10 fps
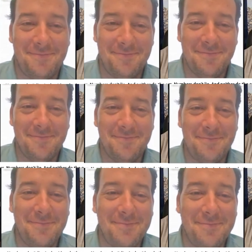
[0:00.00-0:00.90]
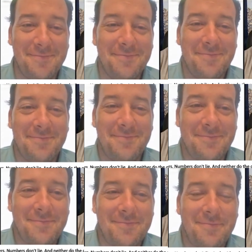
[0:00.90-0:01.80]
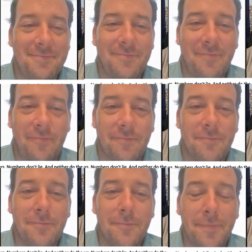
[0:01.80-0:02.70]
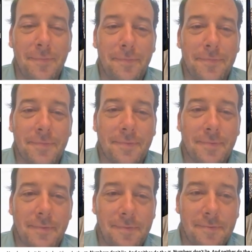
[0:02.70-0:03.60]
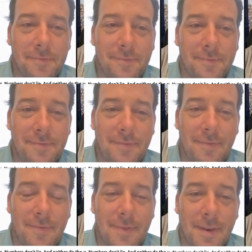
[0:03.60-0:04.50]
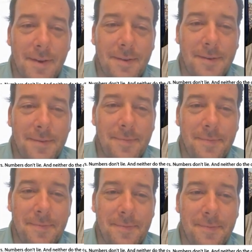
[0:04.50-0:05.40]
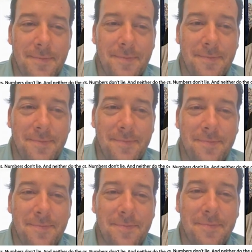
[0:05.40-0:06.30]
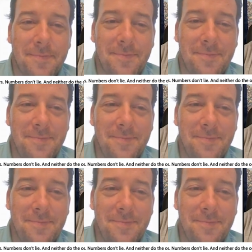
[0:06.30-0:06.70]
(not speaking)